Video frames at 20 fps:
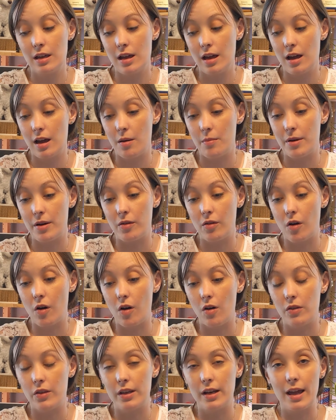about all
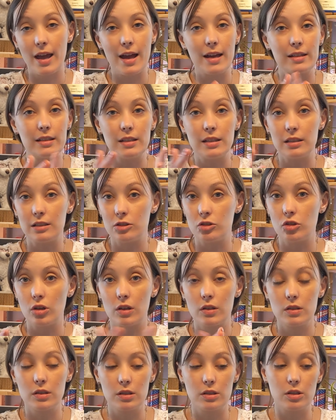that I had to get
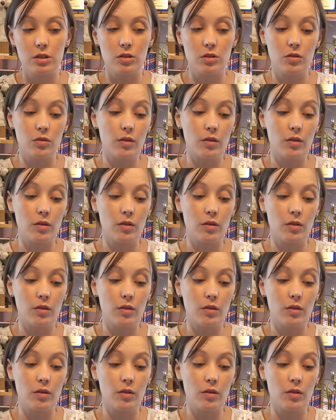adjusted to.